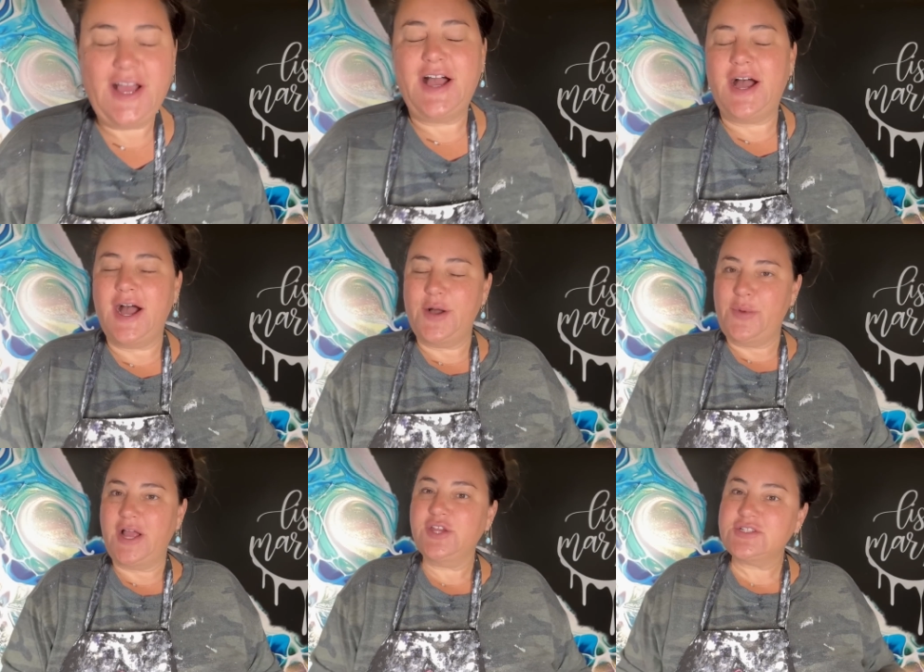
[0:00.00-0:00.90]
um,
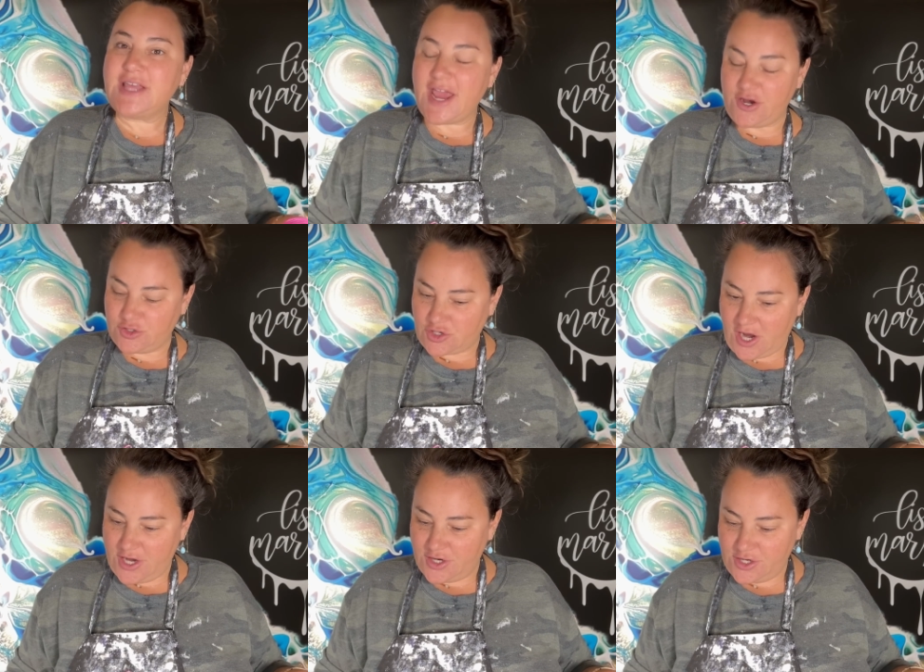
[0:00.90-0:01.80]
I used the hair
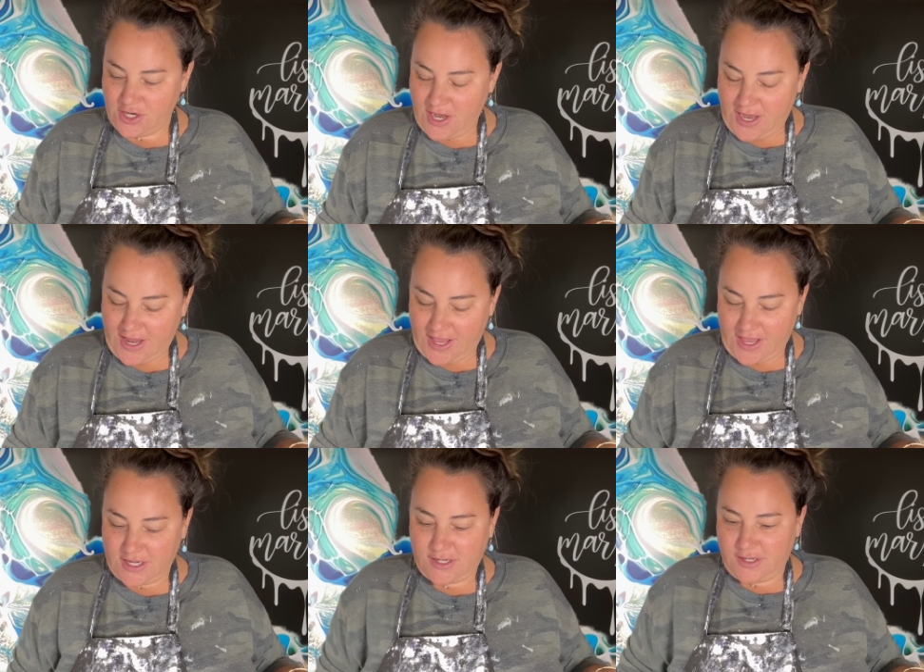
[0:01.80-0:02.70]
dryer,
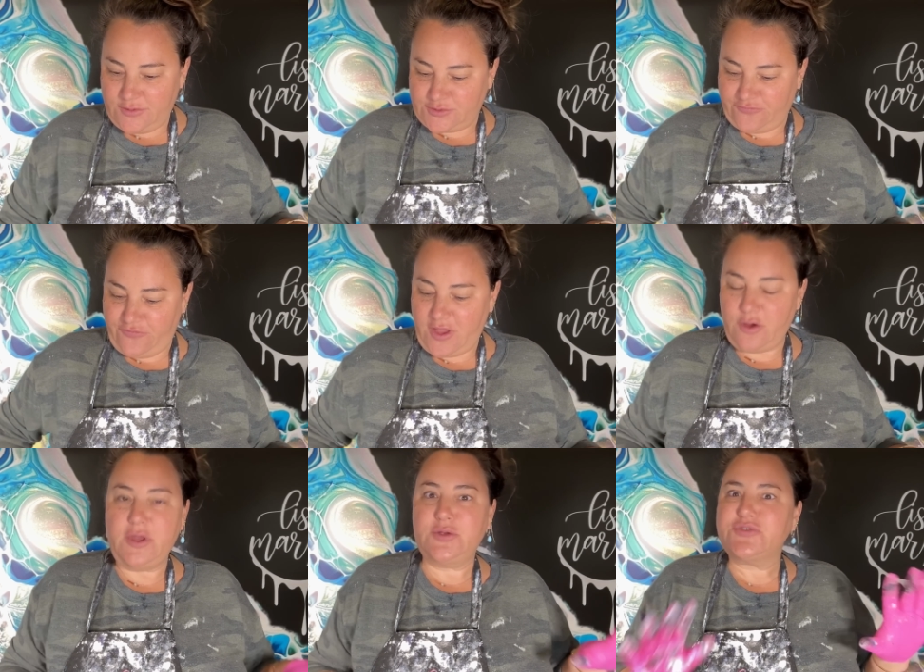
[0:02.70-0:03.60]
and it was a
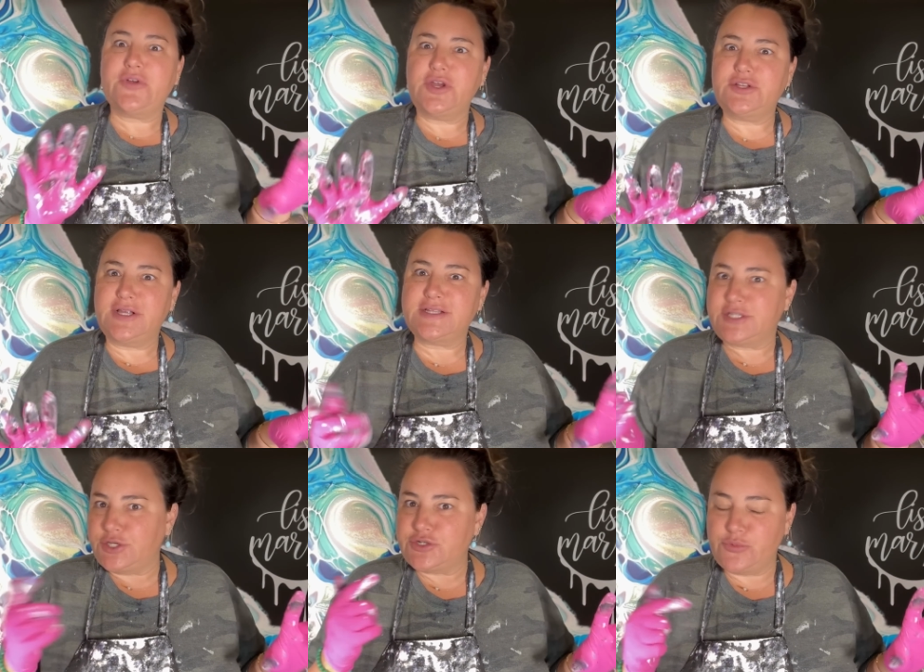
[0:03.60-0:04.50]
very, it was a very good
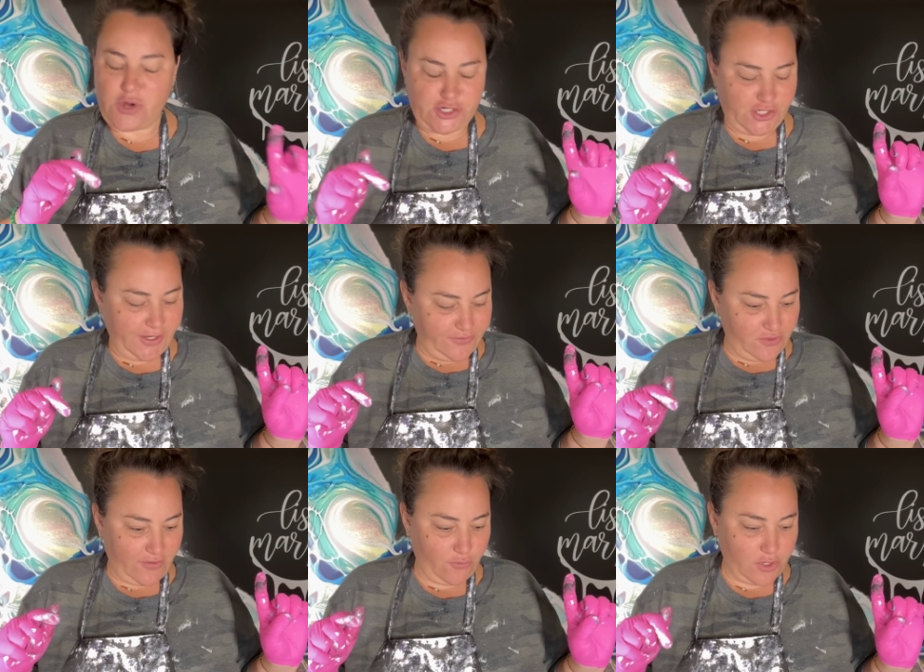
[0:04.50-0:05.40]
lesson. You should watch it if
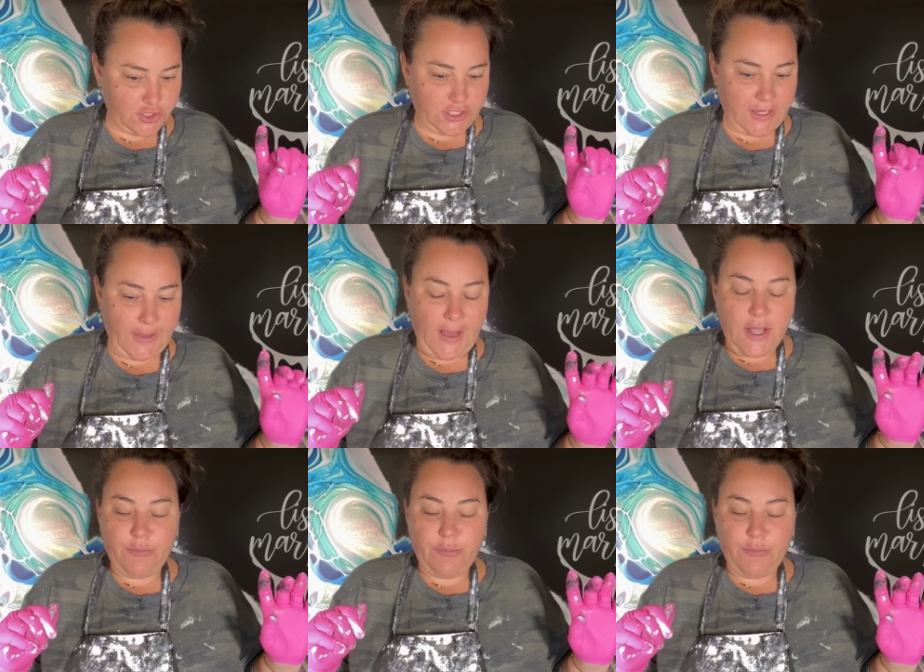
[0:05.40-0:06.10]
you haven't watched it.